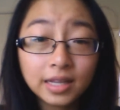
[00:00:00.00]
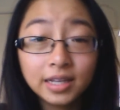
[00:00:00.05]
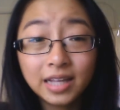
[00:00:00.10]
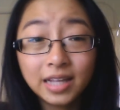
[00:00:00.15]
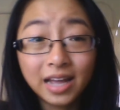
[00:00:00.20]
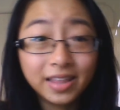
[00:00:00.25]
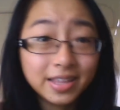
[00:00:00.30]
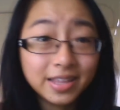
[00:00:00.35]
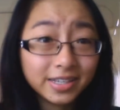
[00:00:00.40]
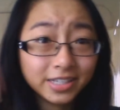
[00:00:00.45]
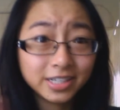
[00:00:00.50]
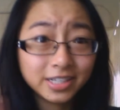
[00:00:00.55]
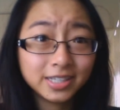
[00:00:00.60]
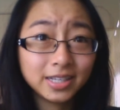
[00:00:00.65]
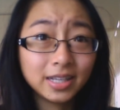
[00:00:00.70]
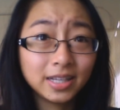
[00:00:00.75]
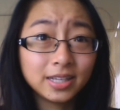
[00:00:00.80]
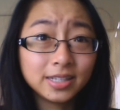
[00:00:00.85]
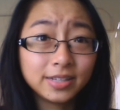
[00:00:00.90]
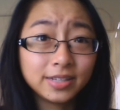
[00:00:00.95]
Now there's
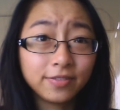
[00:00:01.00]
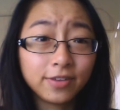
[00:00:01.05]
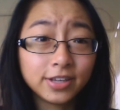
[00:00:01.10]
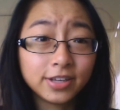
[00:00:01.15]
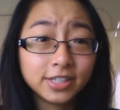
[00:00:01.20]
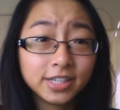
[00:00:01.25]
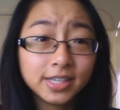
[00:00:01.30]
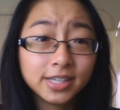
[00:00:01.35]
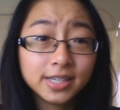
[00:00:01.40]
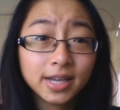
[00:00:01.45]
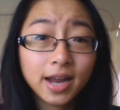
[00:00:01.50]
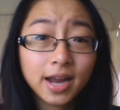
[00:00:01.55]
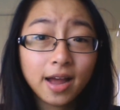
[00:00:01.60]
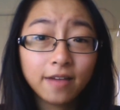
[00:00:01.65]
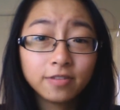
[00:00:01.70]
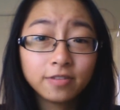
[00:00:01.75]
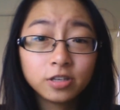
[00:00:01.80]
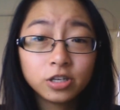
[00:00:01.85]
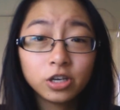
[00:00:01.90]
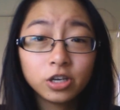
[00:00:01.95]
just a list of questions that I have